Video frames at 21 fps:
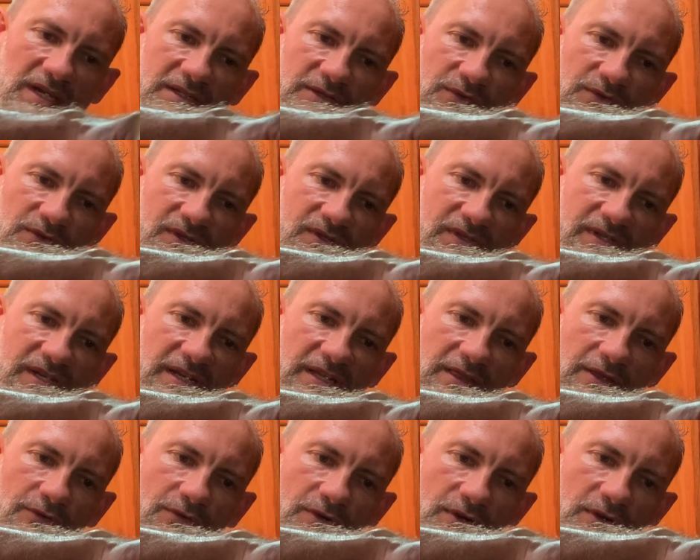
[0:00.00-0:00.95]
You can see
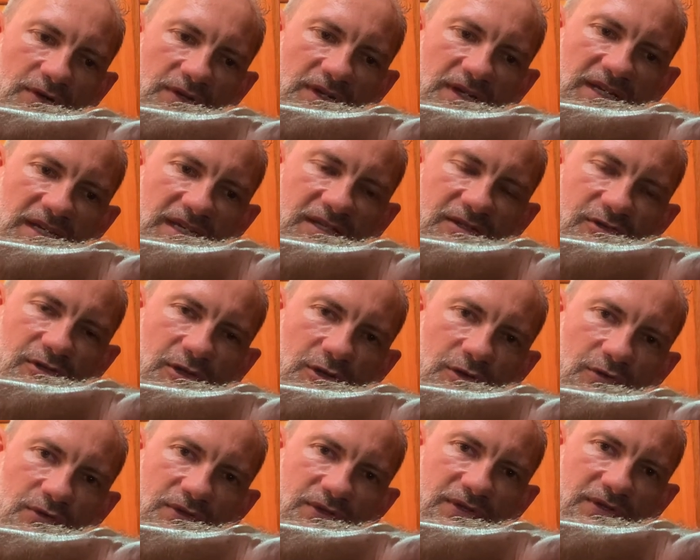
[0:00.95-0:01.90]
the rocker is
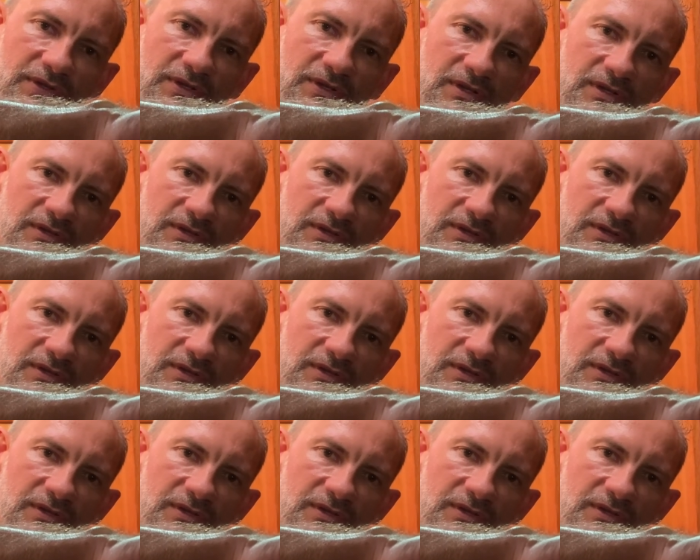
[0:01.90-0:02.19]
loose,